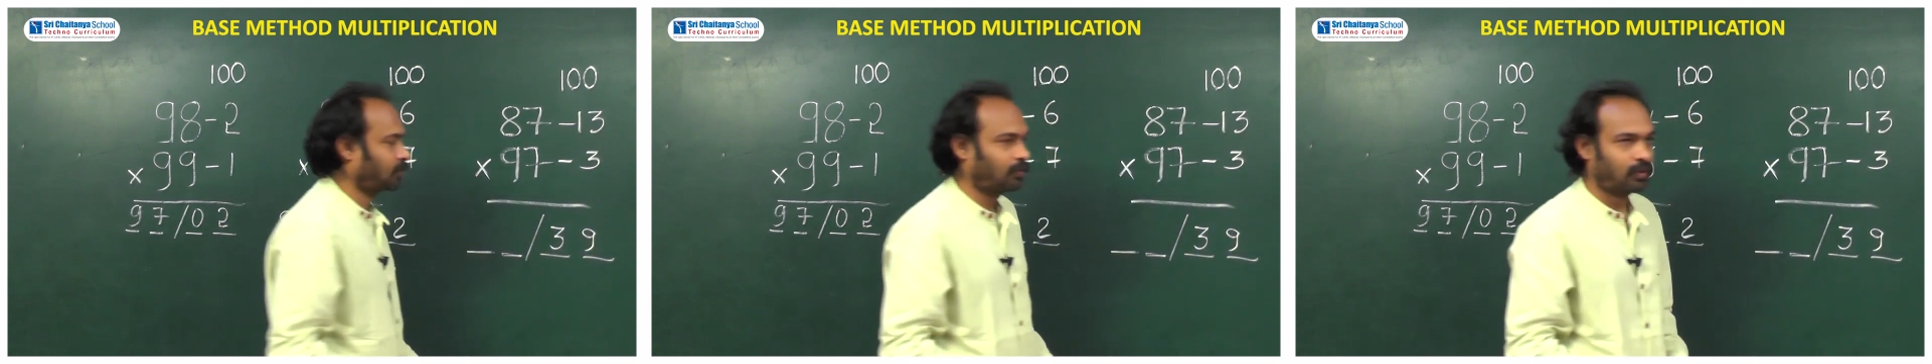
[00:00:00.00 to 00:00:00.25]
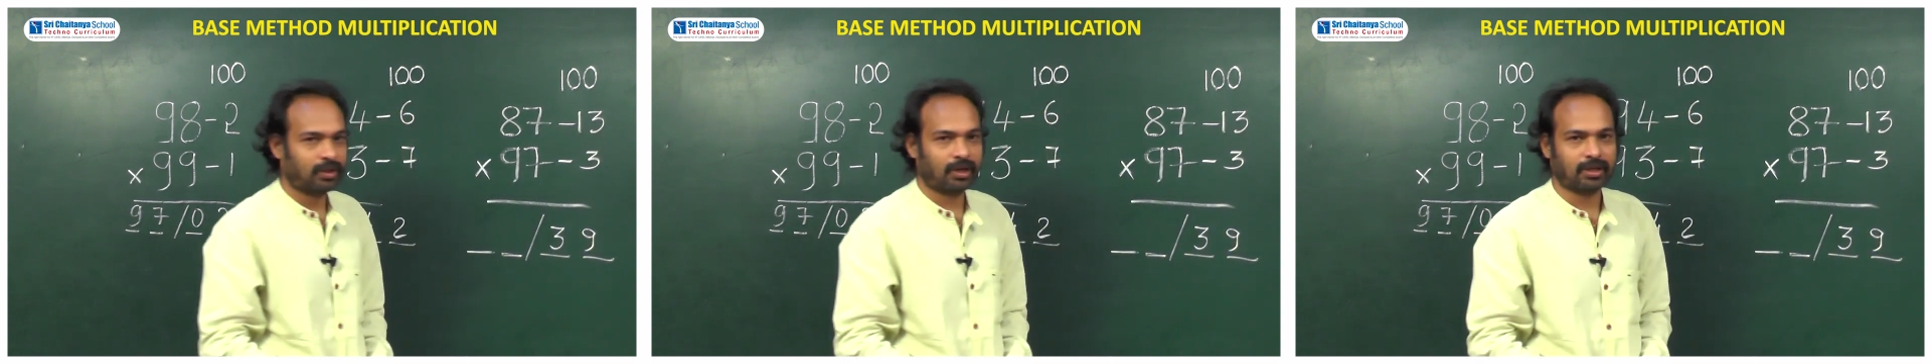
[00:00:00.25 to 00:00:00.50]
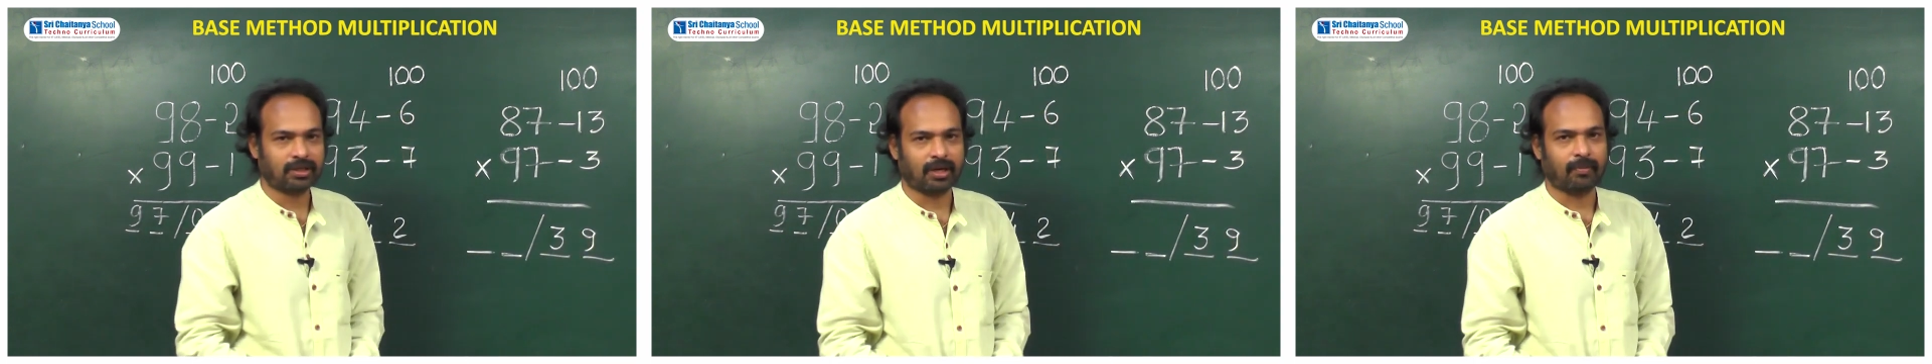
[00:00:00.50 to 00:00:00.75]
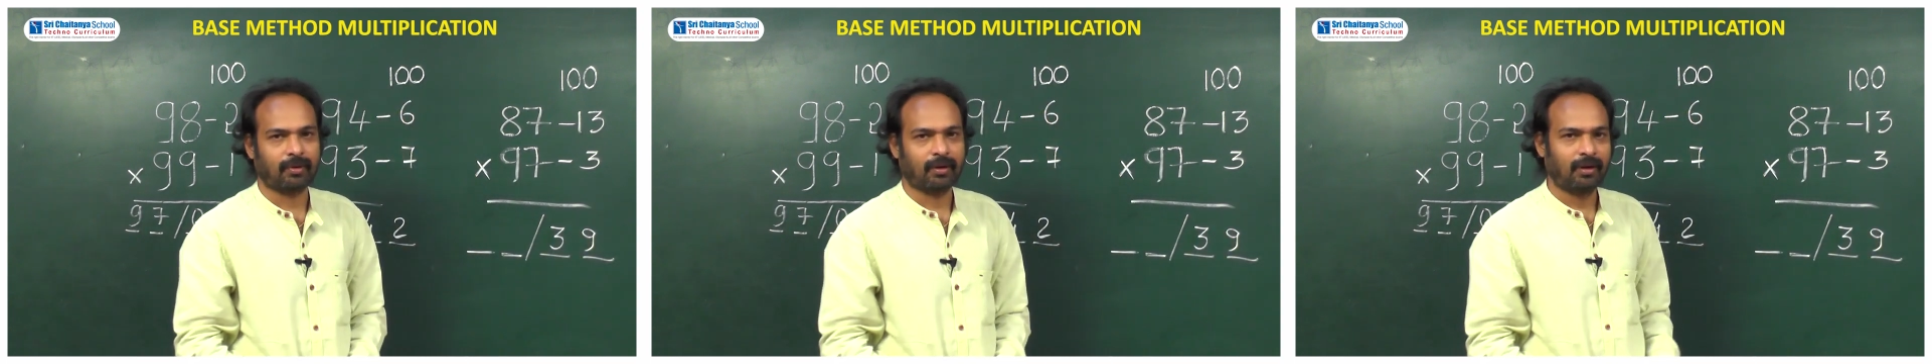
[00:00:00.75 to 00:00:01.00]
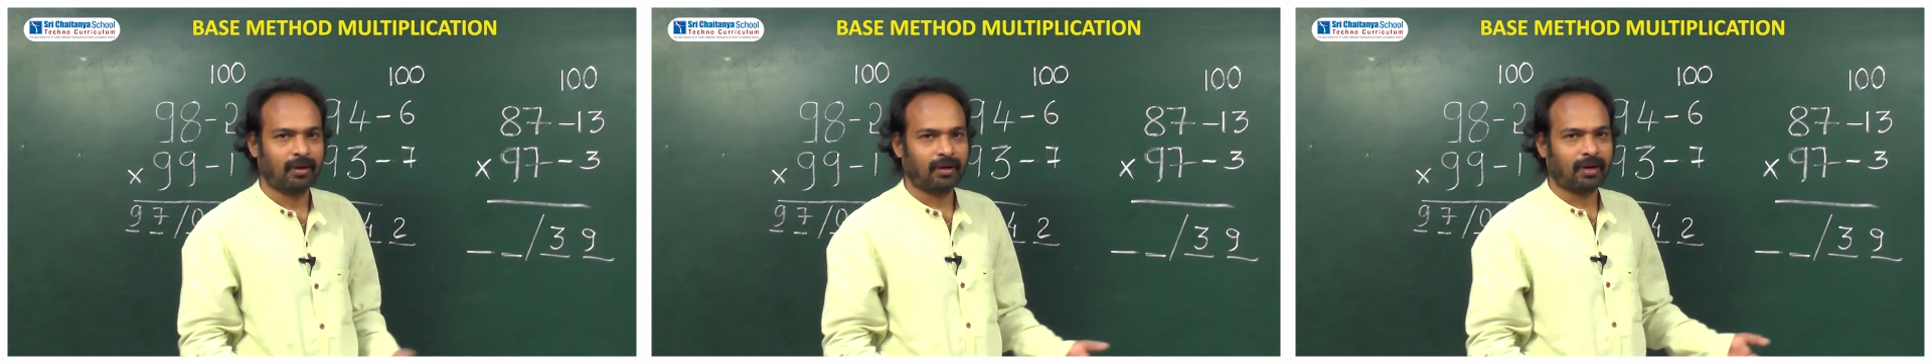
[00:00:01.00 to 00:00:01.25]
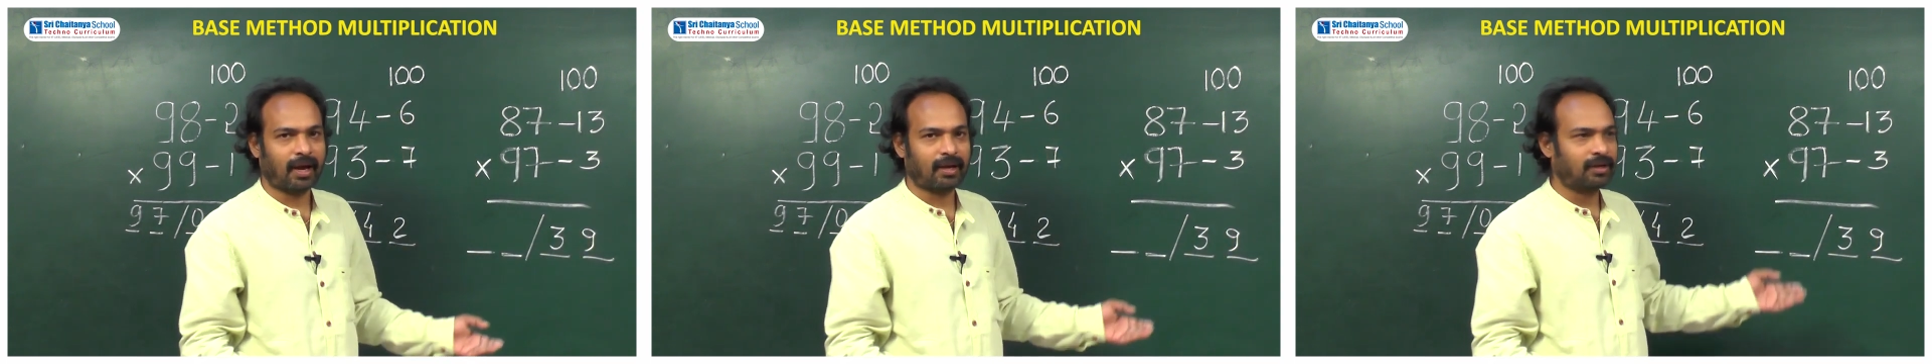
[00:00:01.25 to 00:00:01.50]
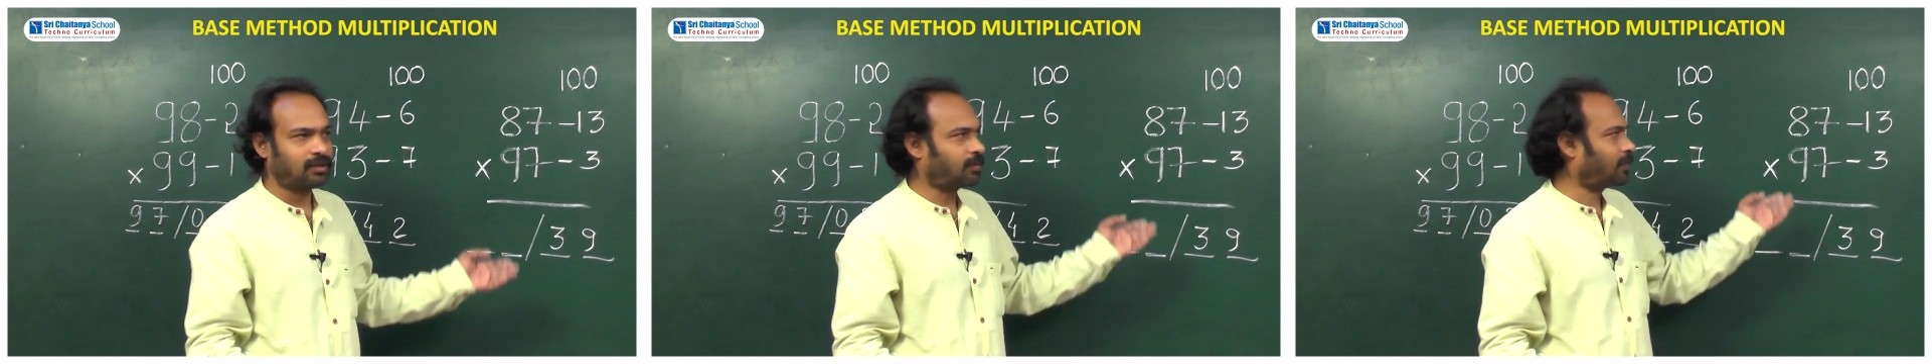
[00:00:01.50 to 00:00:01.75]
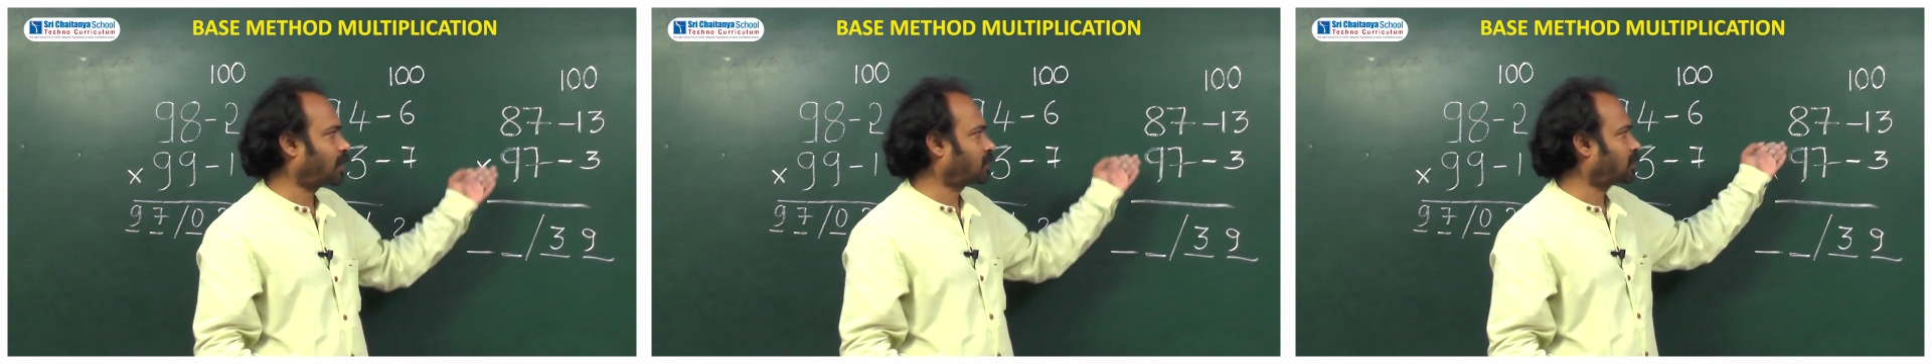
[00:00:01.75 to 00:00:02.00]
What is the next step? Diagonal
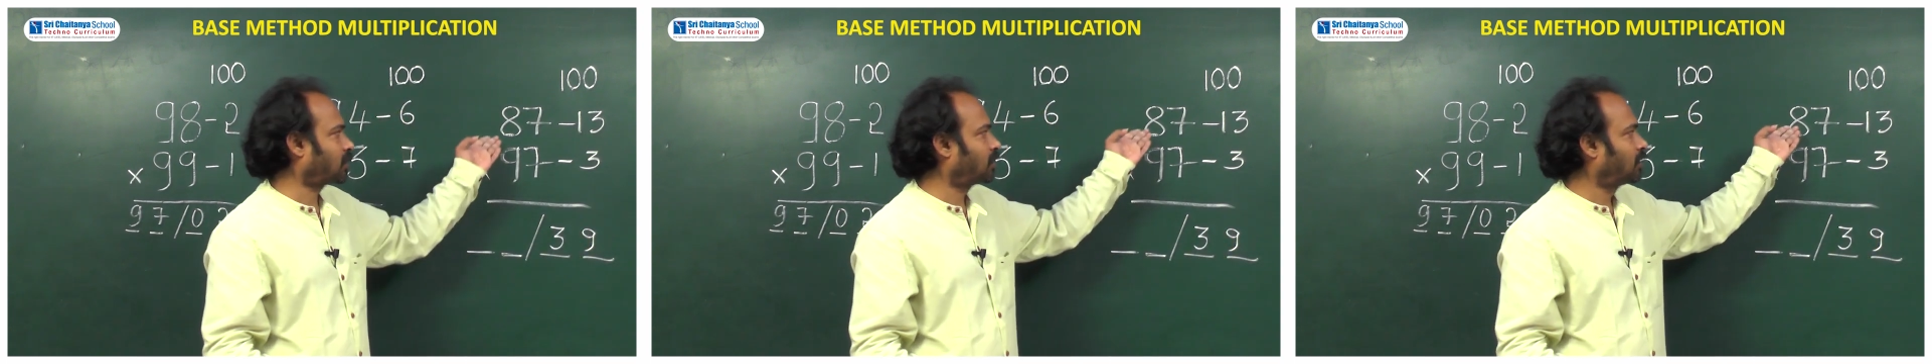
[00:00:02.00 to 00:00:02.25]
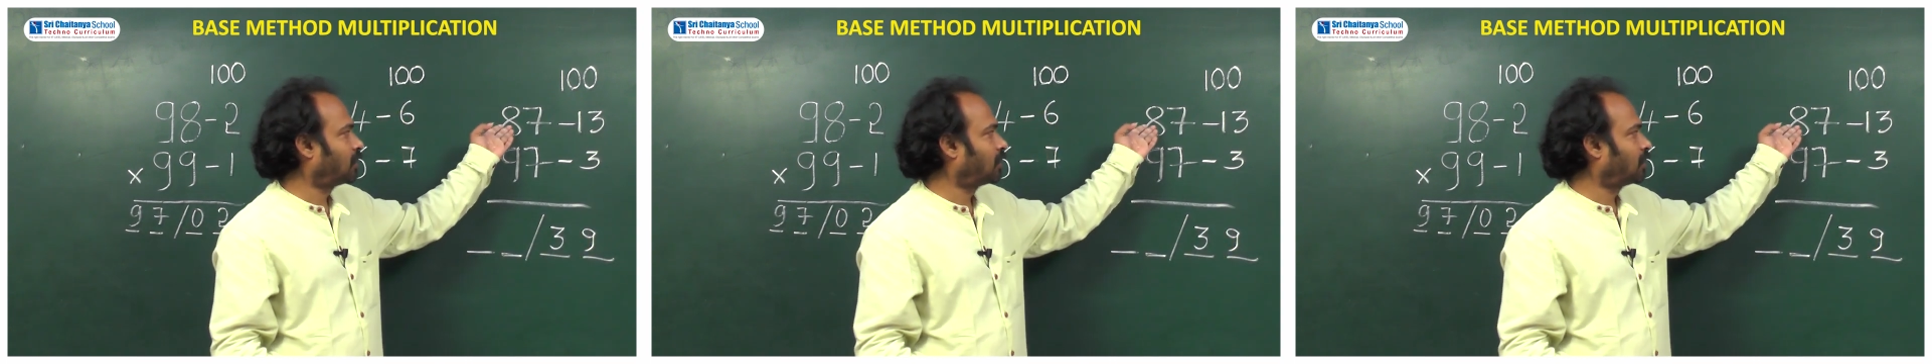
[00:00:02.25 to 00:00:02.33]
subtraction.